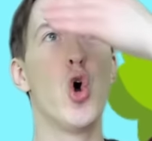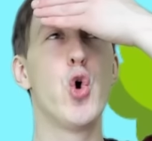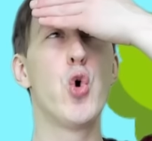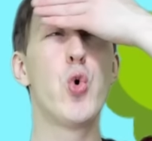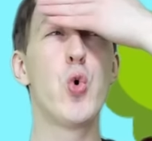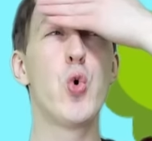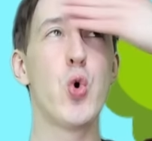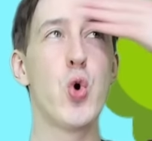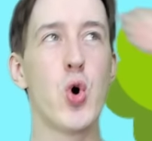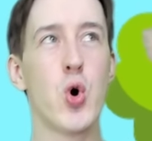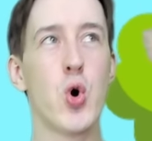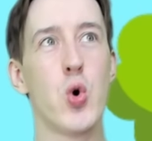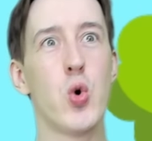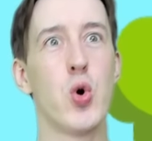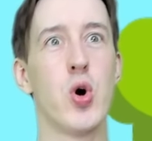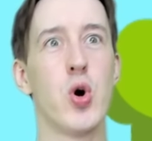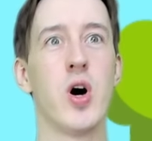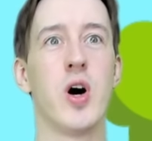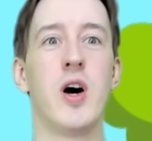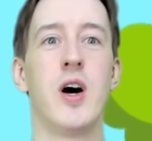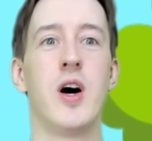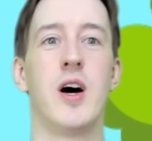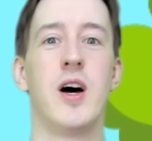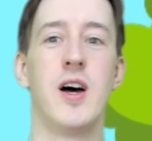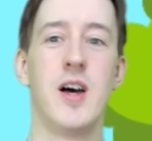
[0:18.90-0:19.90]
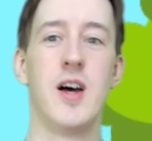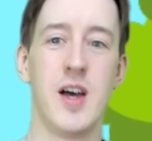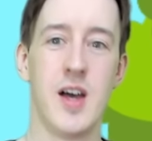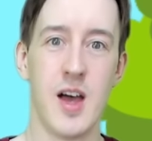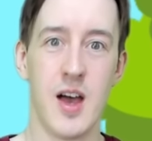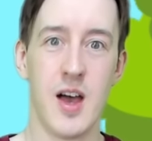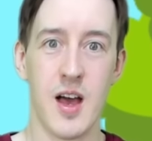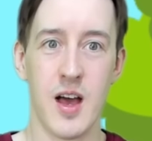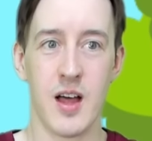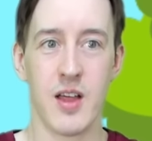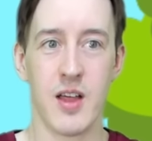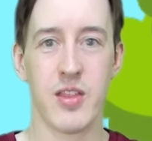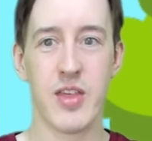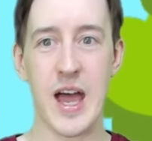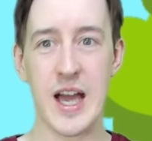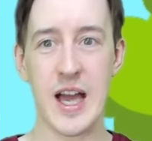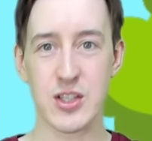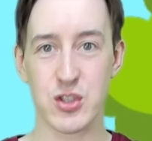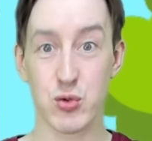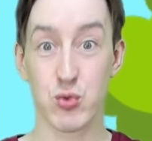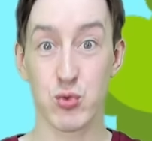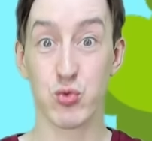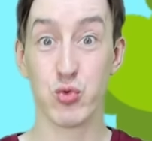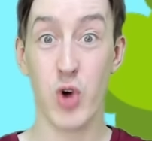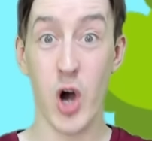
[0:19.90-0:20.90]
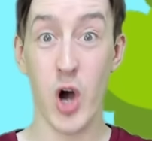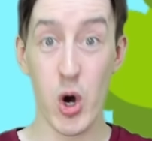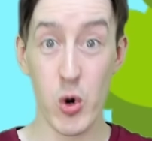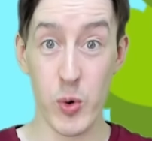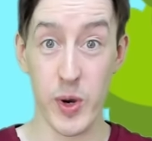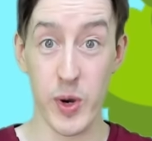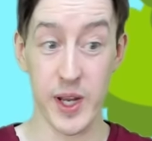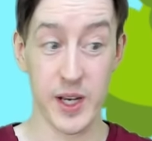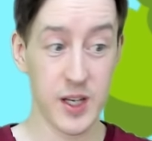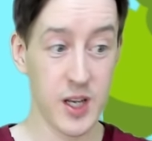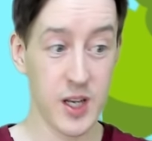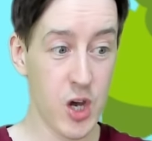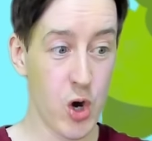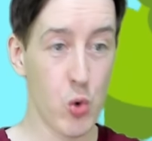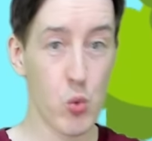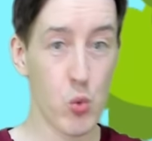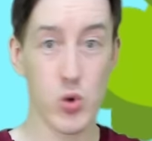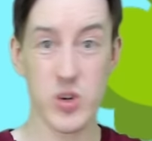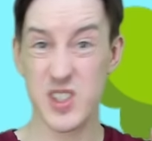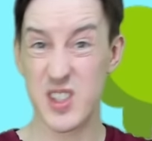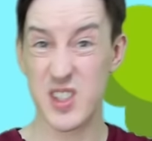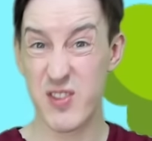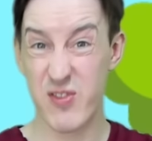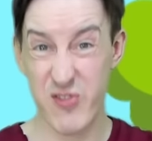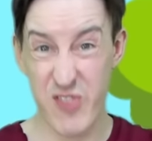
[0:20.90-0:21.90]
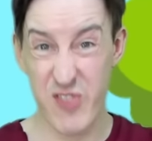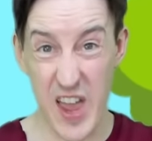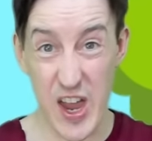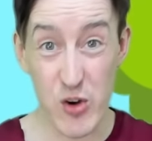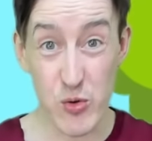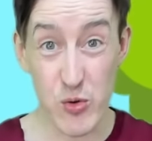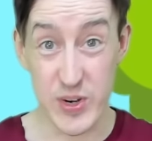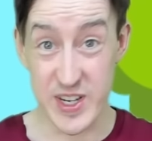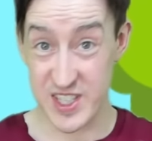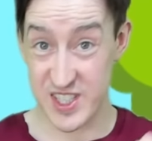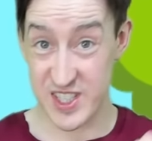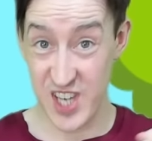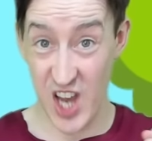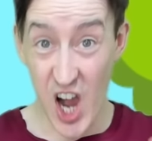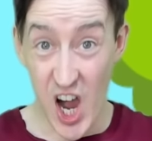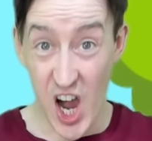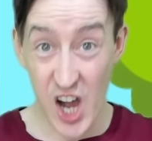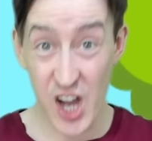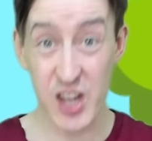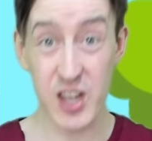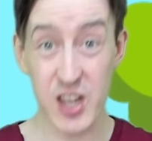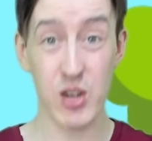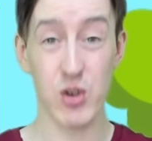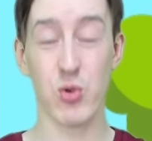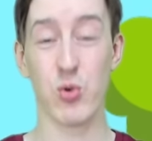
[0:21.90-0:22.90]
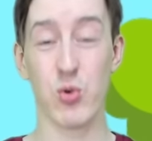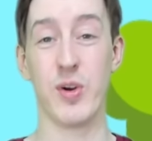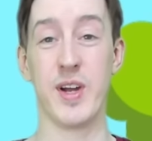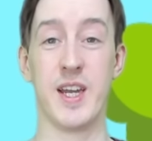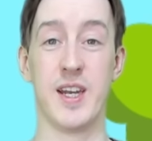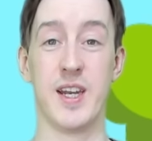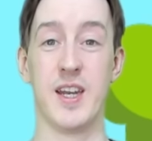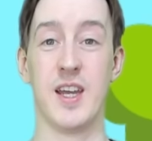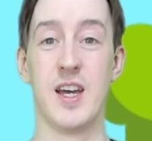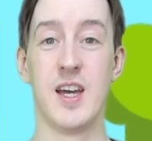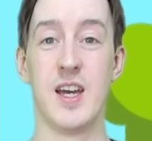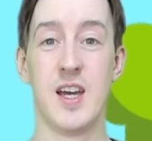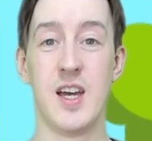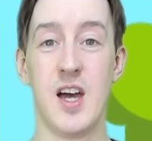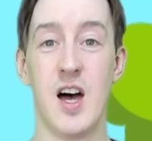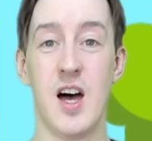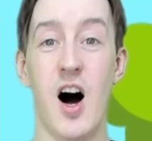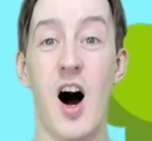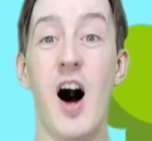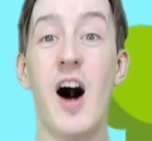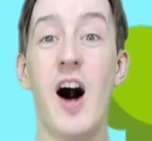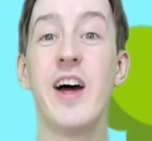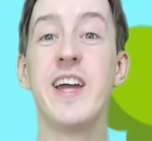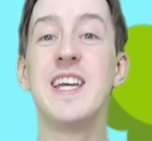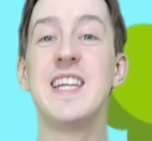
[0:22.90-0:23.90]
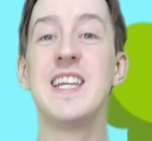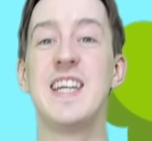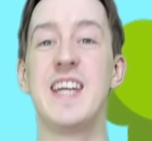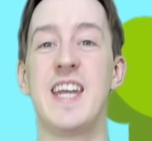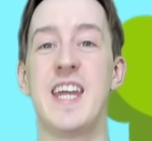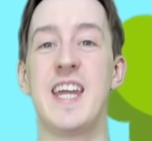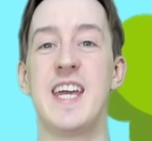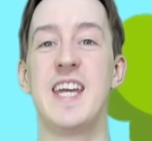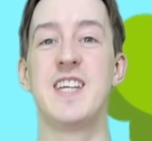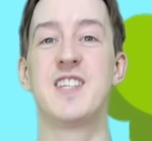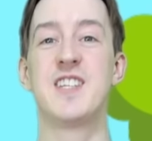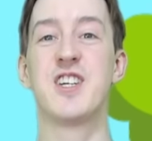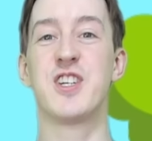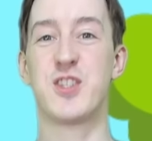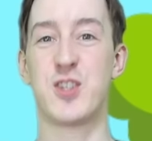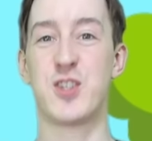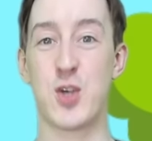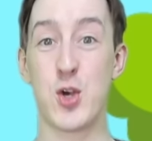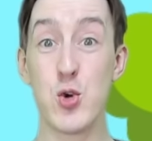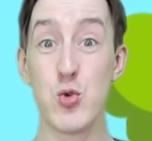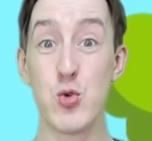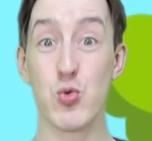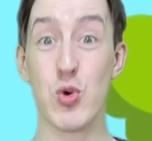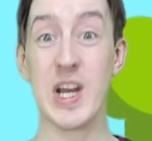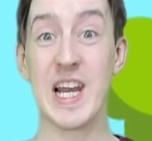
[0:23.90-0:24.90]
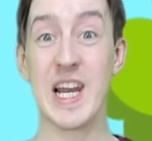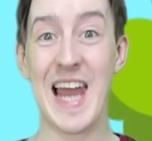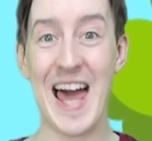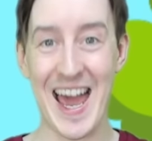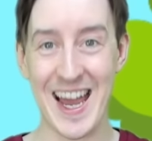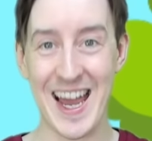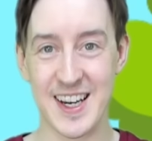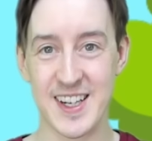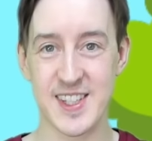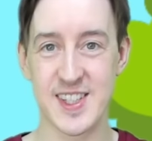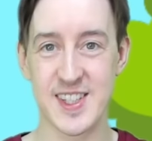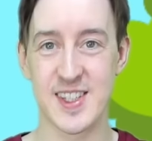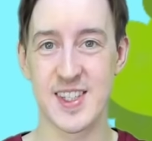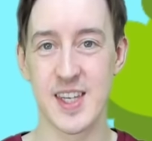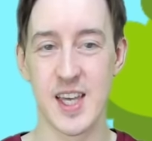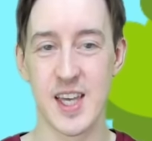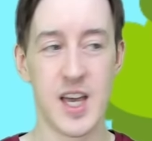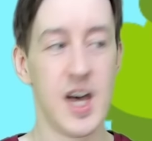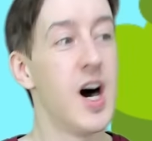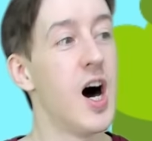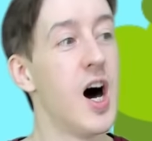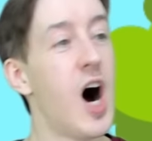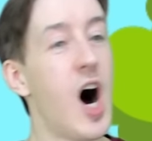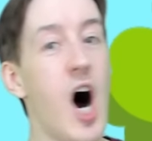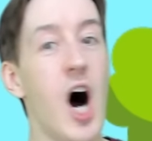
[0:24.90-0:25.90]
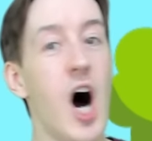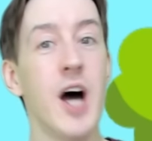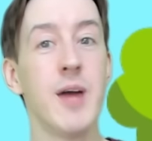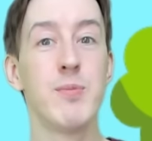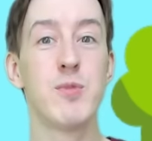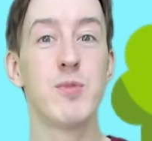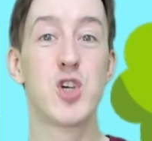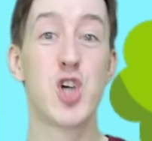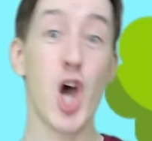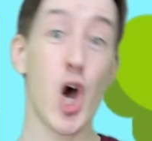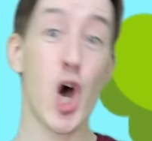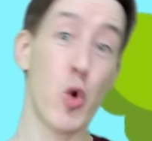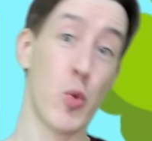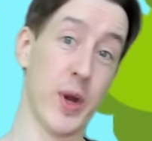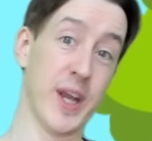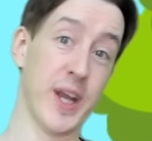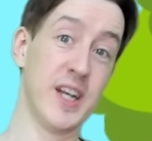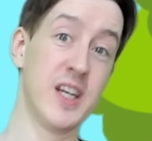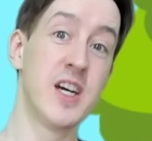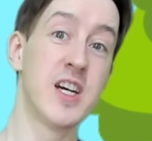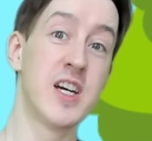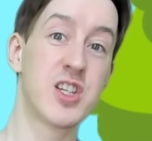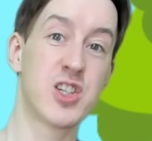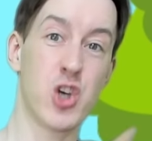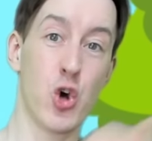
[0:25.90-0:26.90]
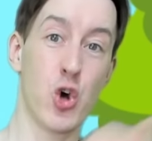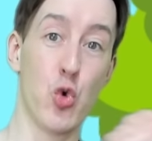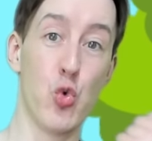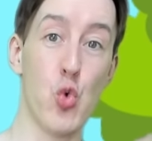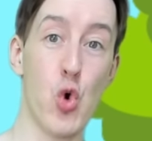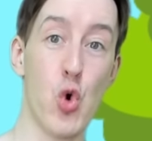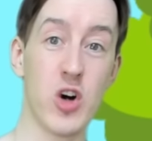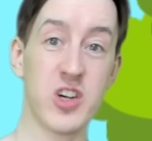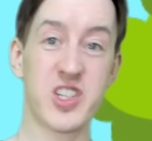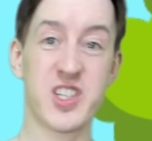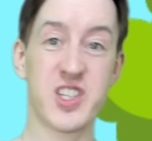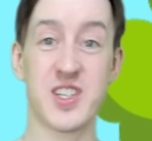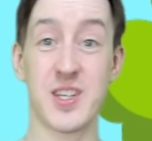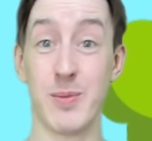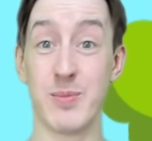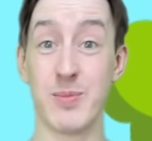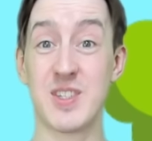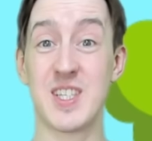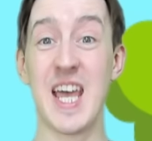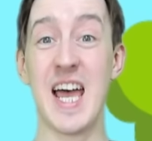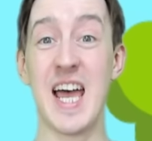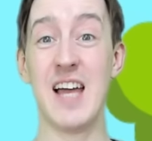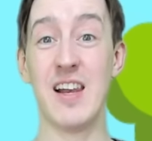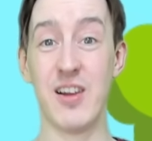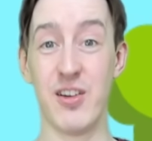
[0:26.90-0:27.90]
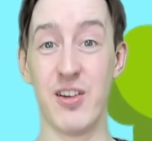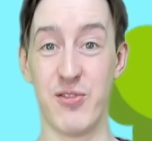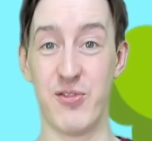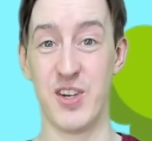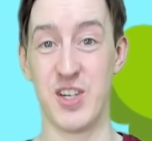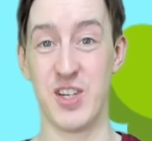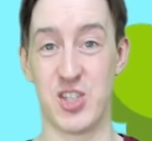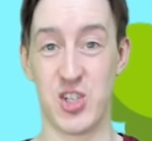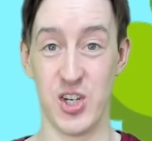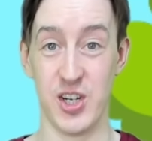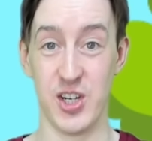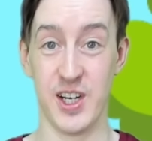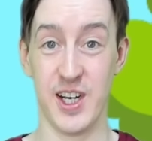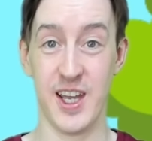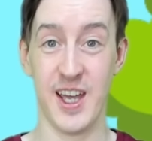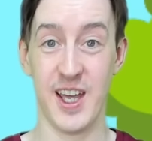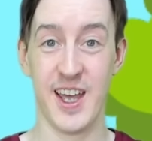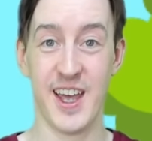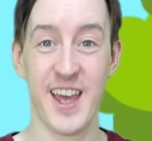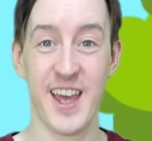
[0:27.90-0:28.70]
Whew! That rowing was very tiring. I need to relax. I'm going to watch some television.